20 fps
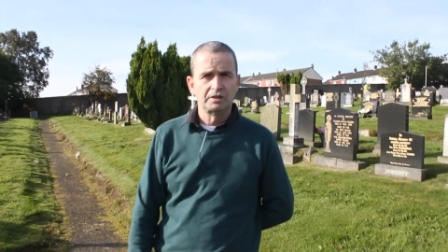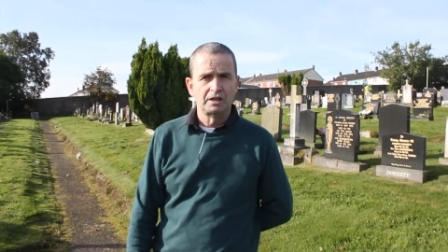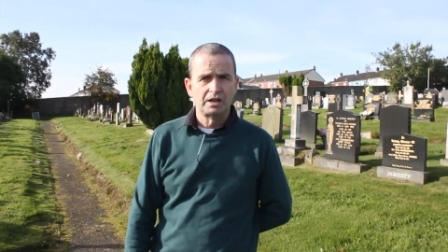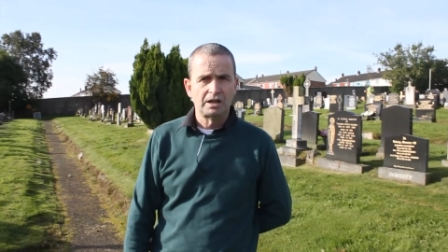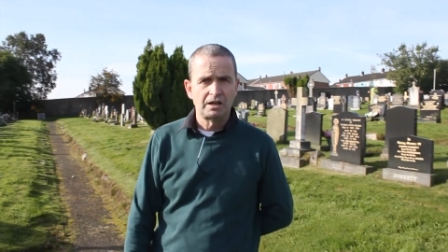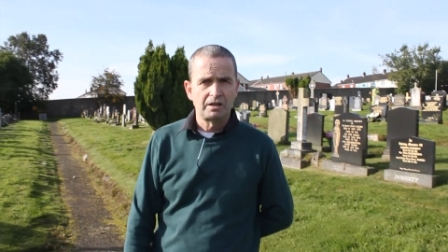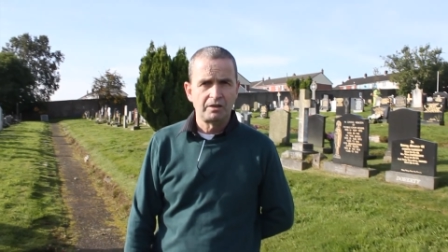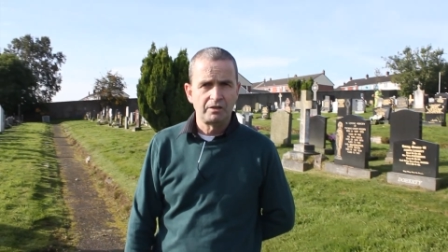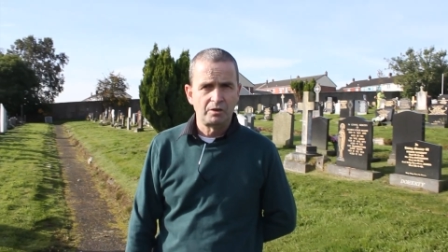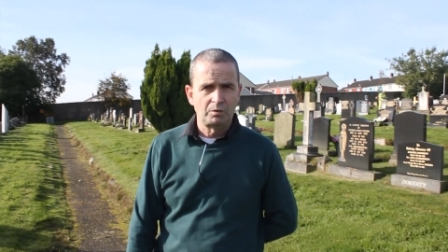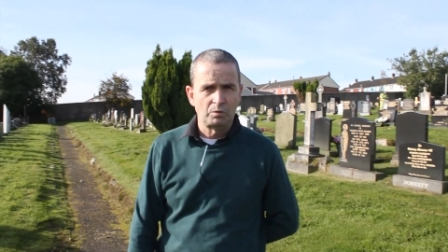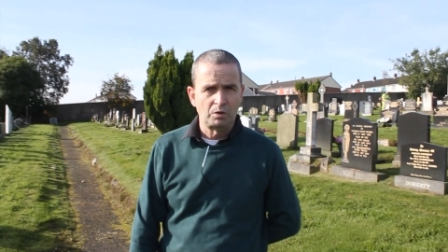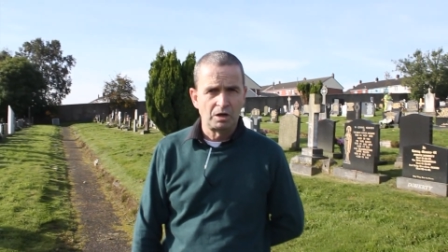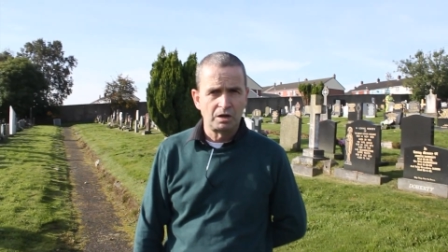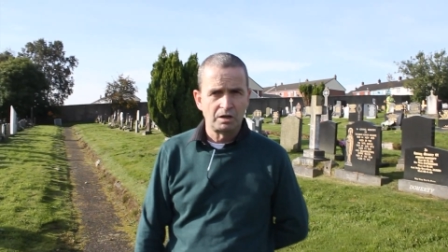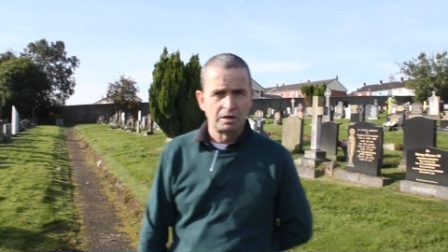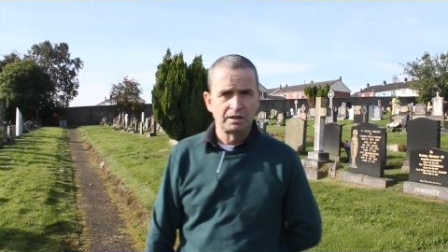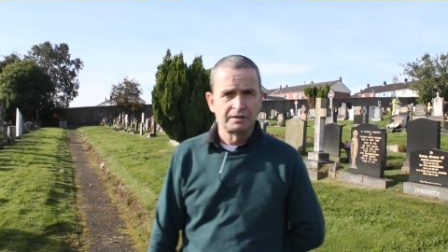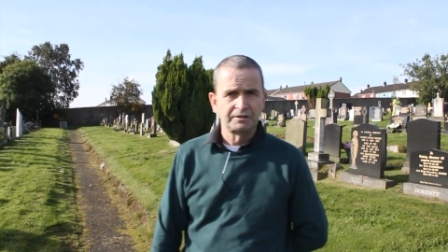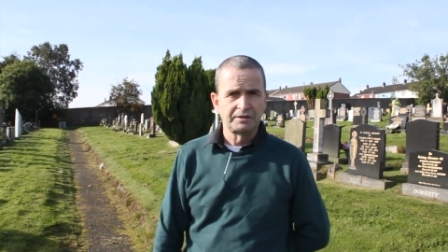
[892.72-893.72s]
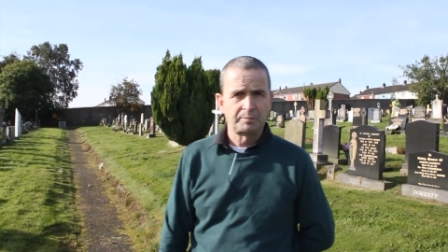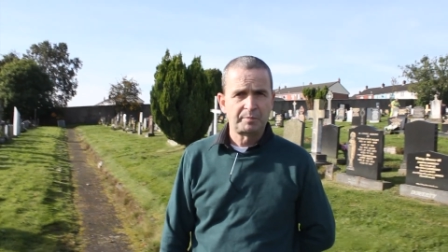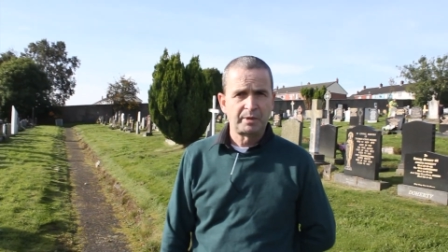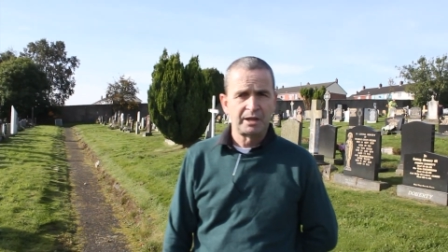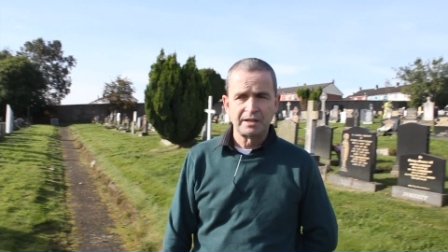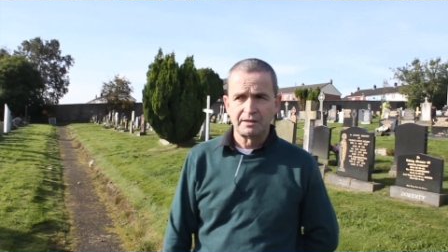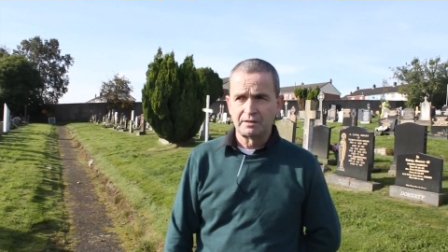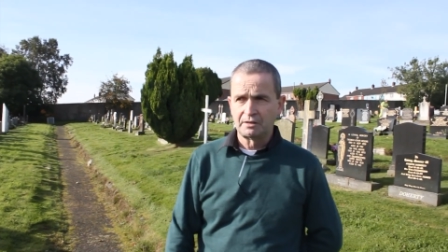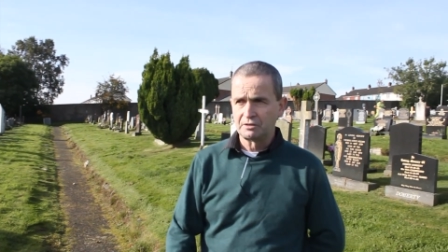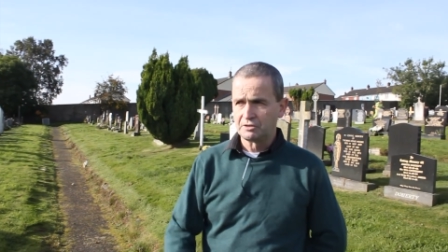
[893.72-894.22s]
the War of
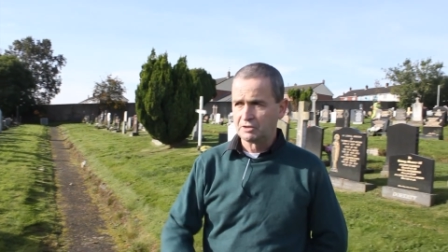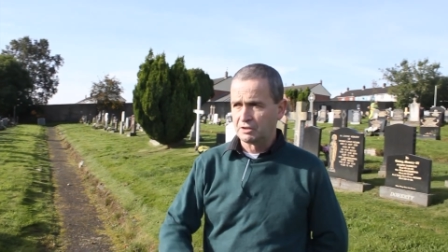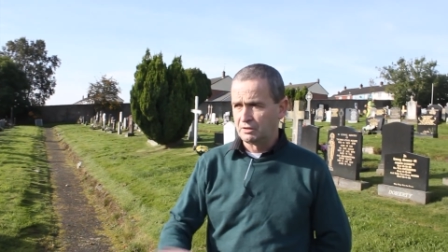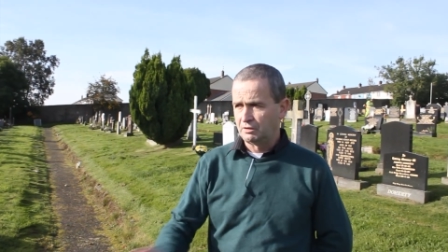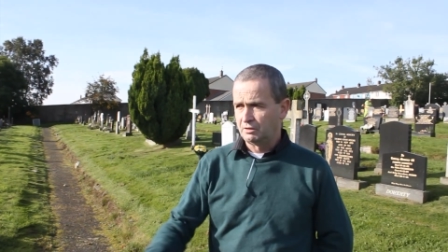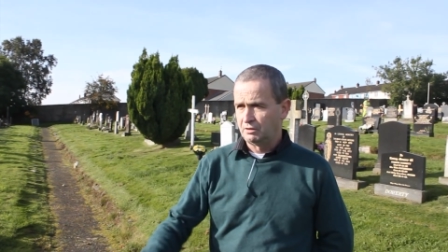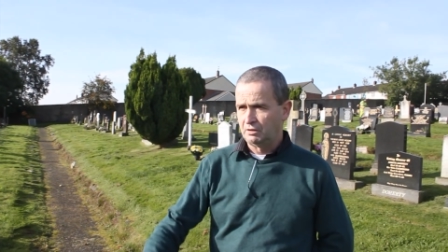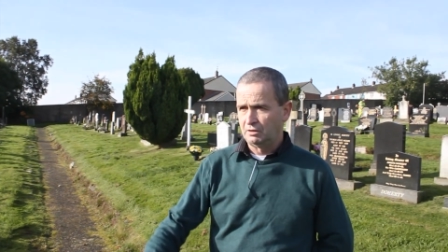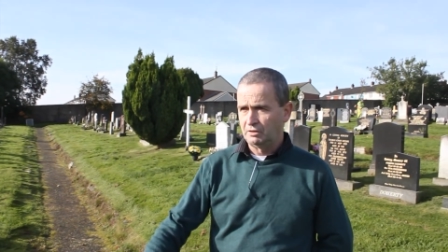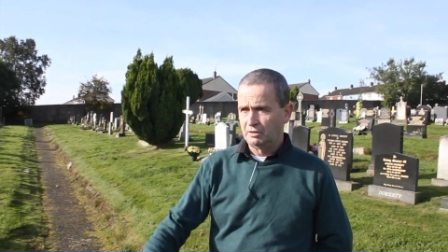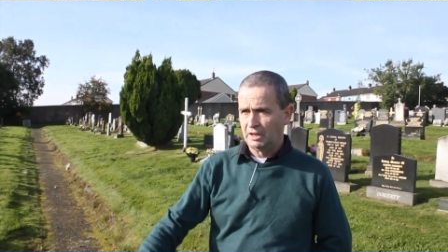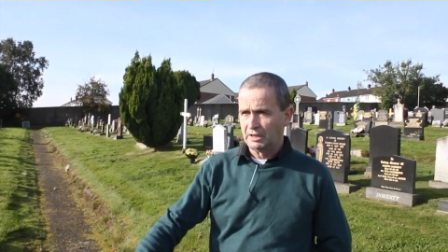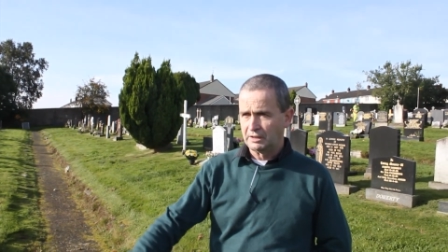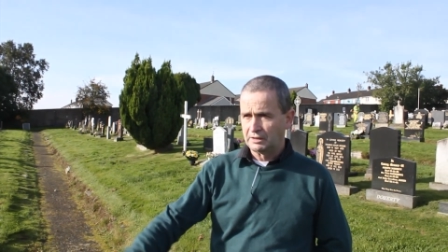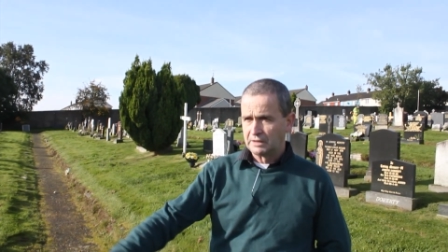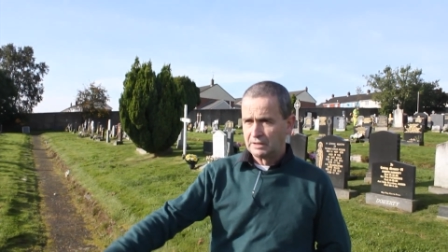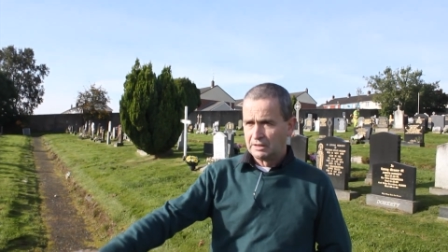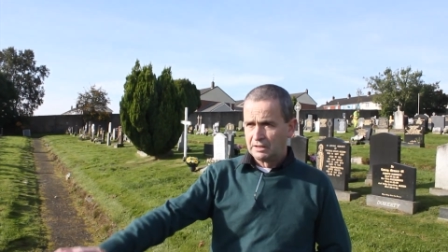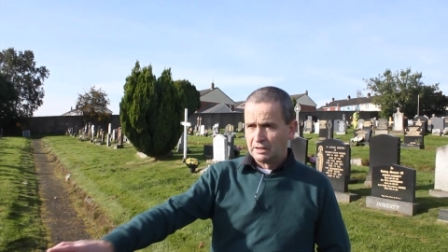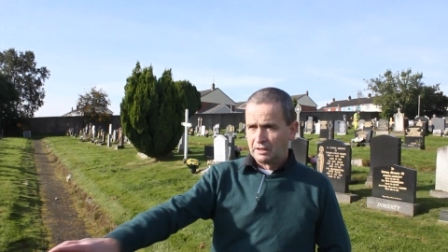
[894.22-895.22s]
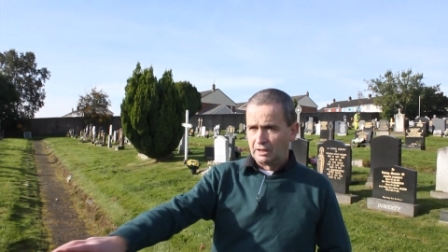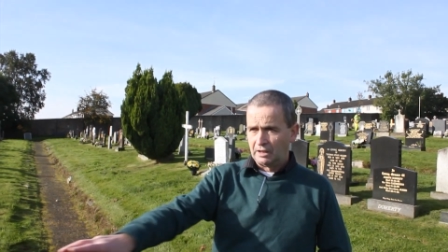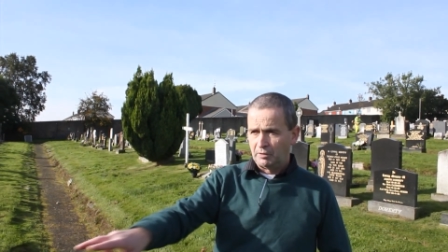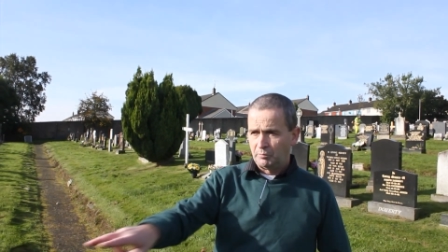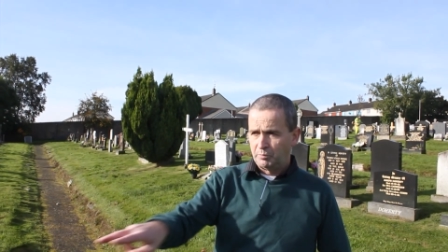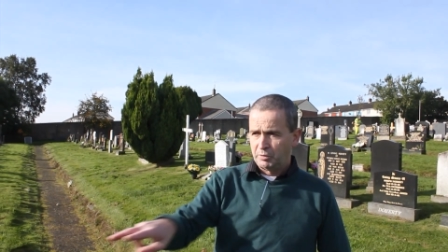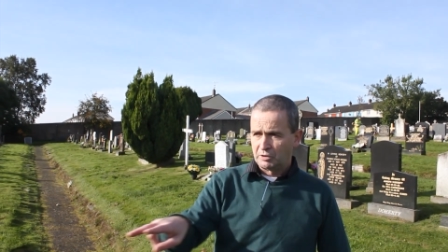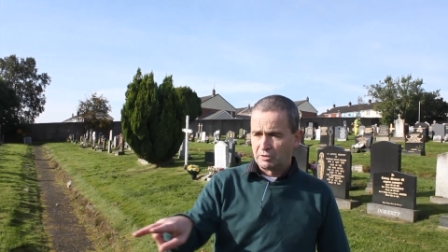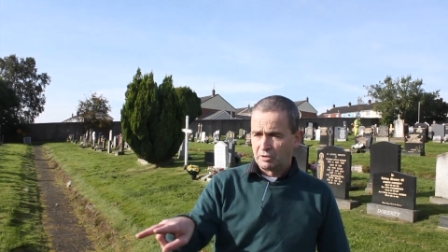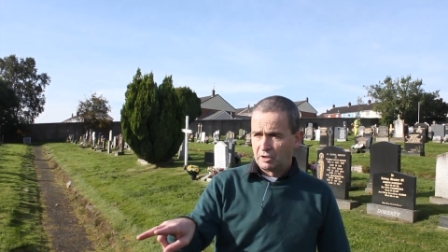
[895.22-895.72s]
Independence and that.
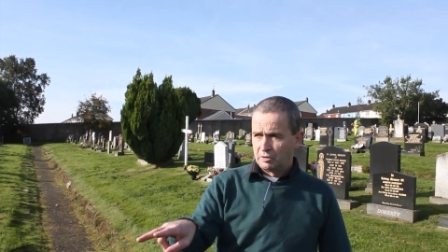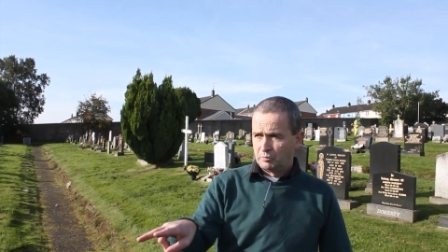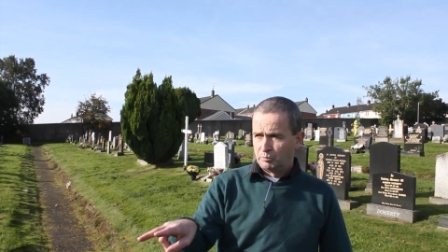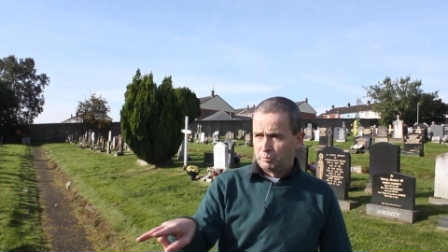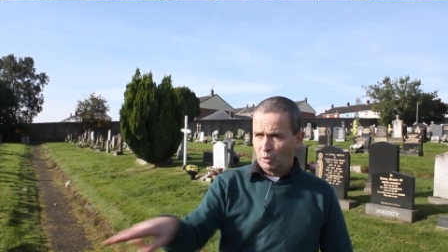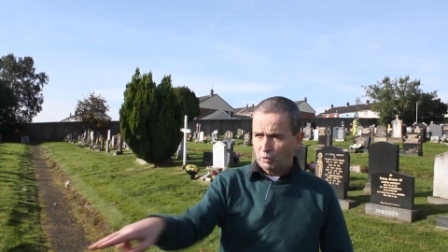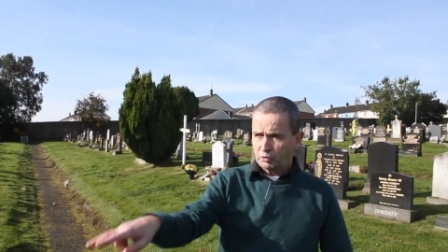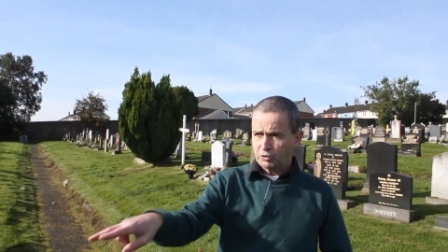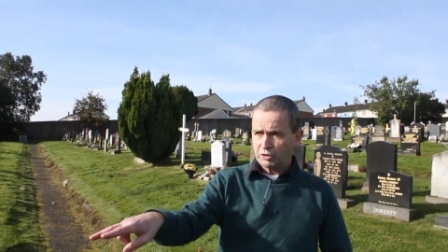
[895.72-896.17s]
But both